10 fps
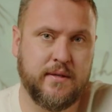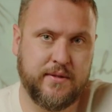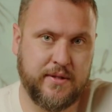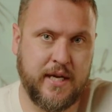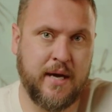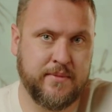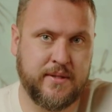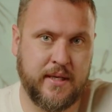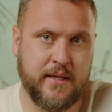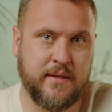She comes
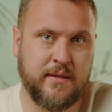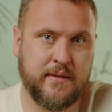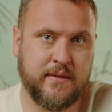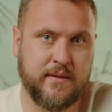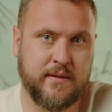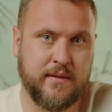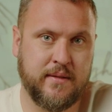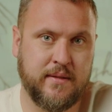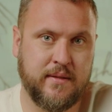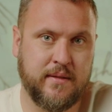in
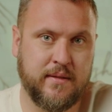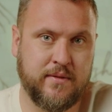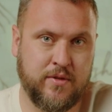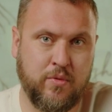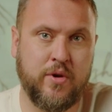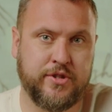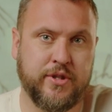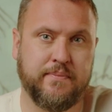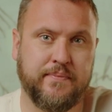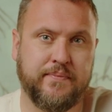to worship.